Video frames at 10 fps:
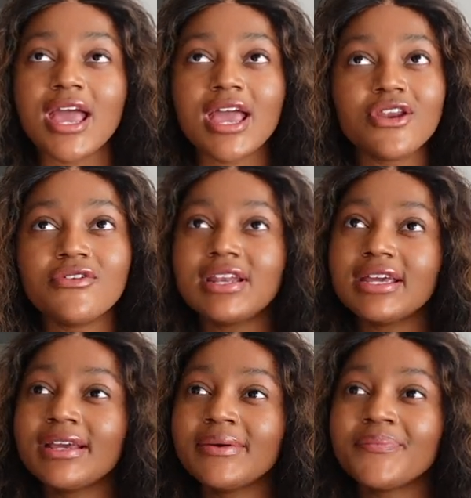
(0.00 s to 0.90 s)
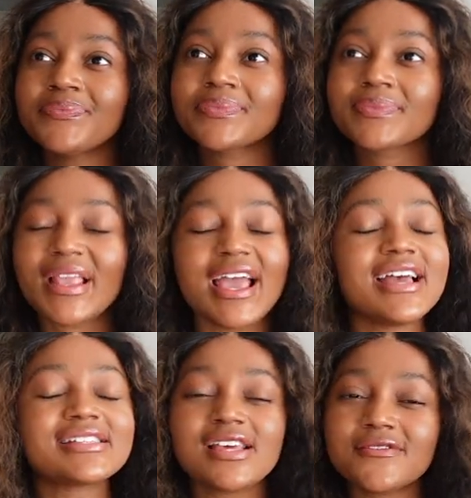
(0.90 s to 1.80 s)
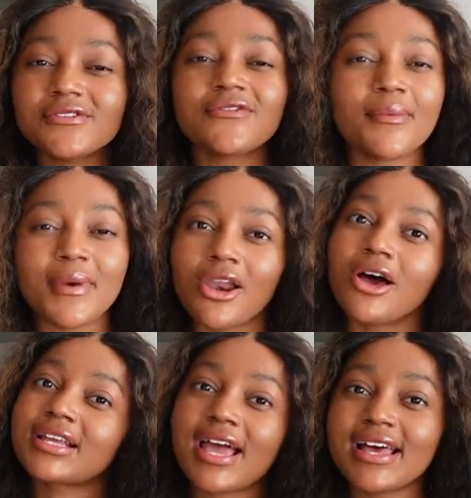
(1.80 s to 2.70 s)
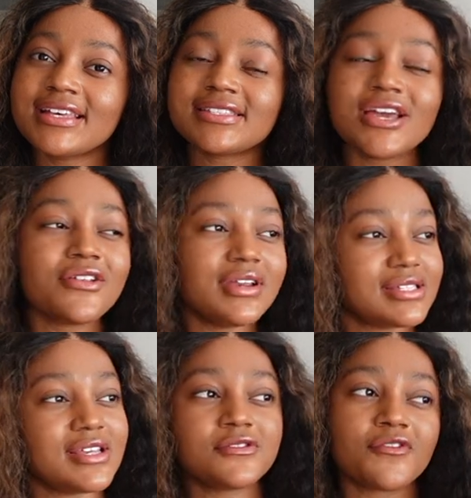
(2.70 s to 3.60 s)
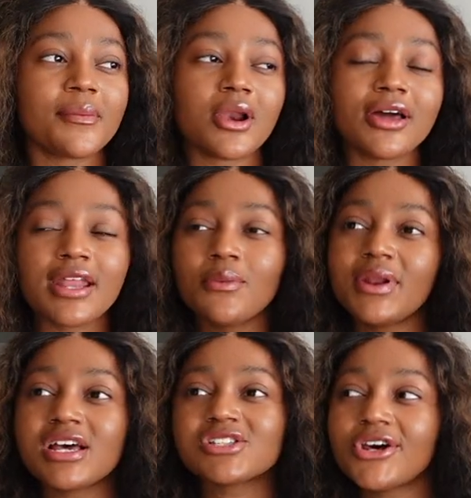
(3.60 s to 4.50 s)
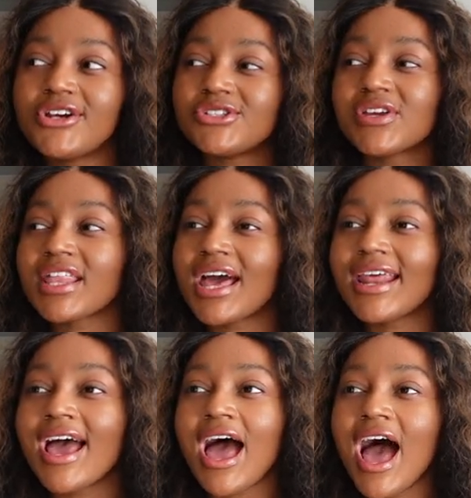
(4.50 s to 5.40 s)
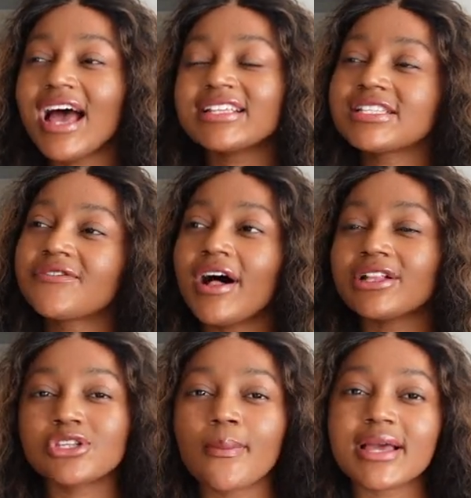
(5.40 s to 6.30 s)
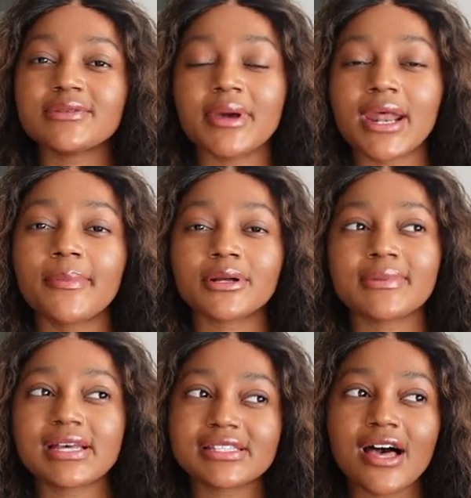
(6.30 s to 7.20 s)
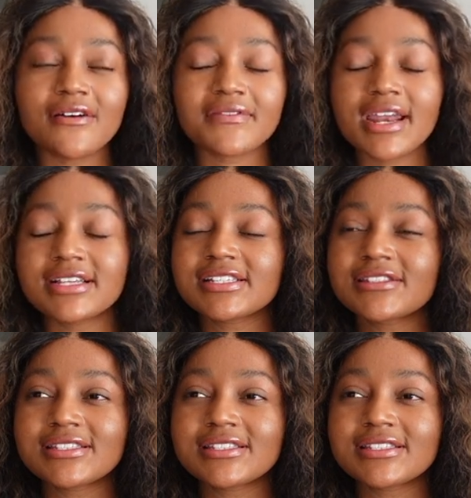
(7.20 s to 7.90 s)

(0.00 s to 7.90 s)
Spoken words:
It saves you from a lot, guys. It really saves you from a lot. And when I started doing that, I just felt so much better about myself, and